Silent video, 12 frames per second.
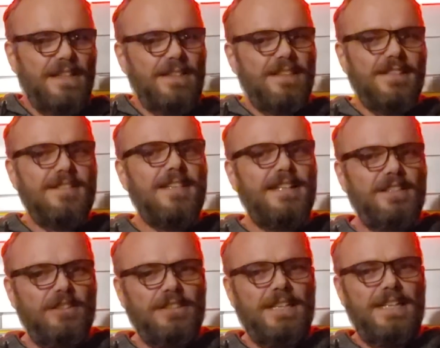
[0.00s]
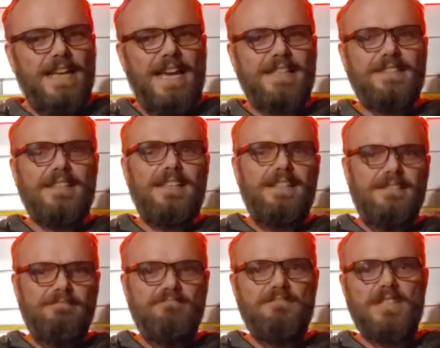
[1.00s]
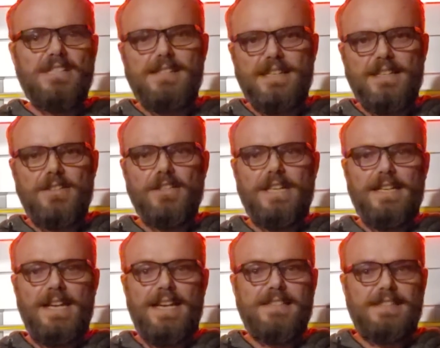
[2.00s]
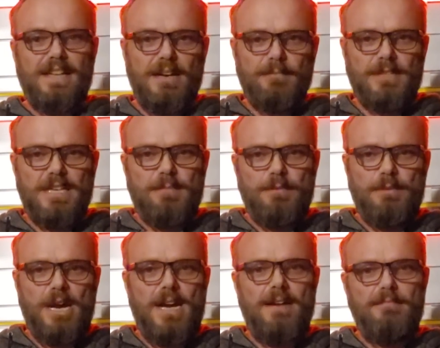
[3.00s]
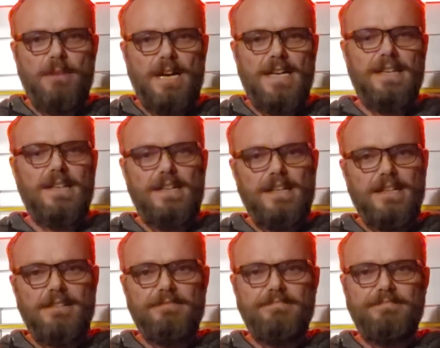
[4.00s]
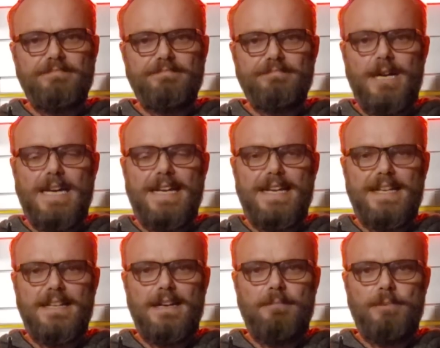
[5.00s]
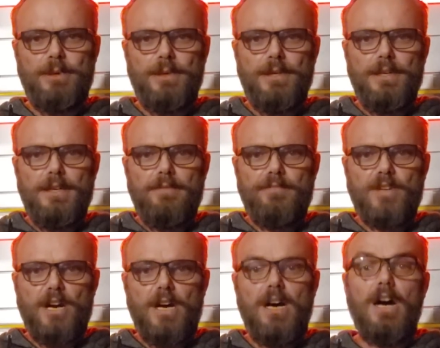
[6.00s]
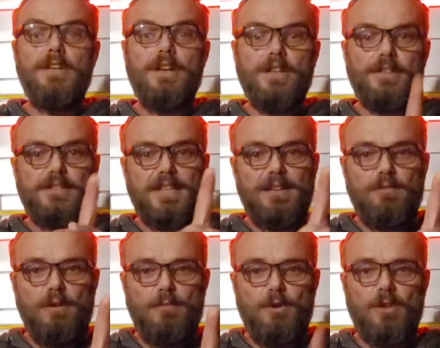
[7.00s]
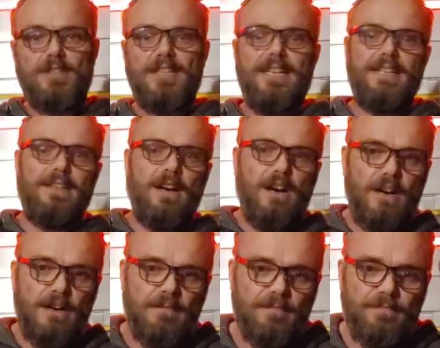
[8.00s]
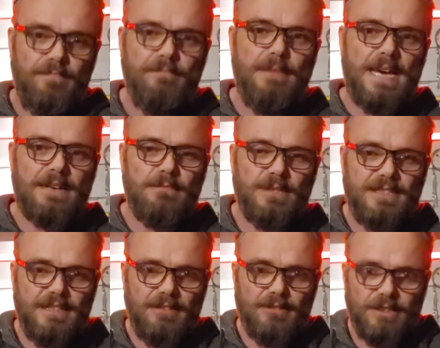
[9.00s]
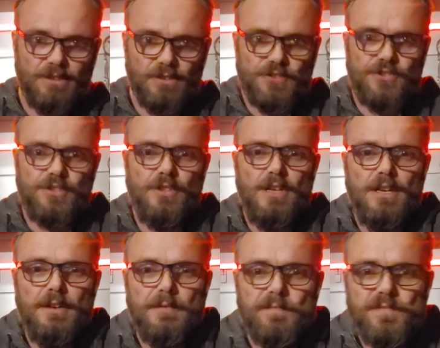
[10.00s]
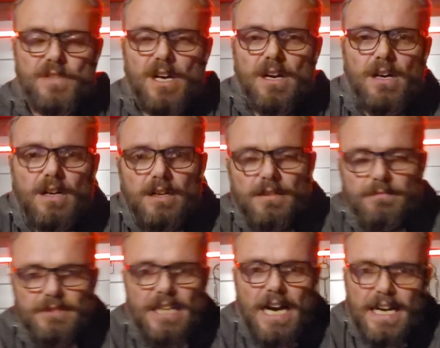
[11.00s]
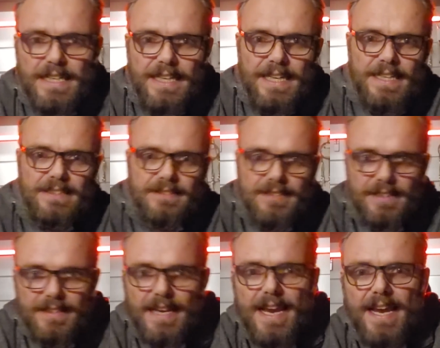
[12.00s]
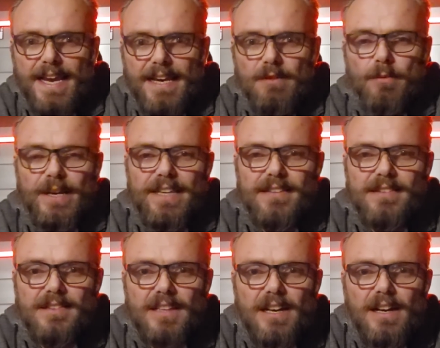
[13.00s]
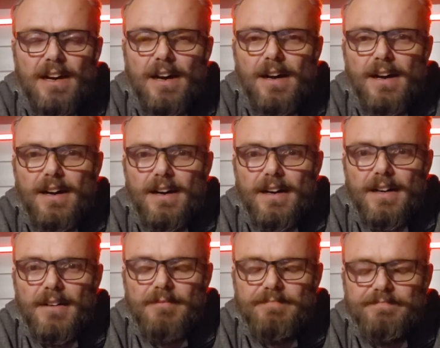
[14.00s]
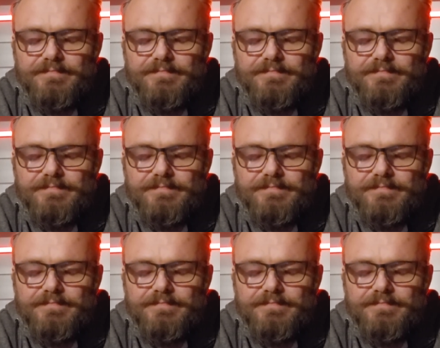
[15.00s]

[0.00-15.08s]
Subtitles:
This thing could get nasty. This thing could get nasty. I'm keeping my head up. Another thing, one more thing. Meta Materials got hit today with a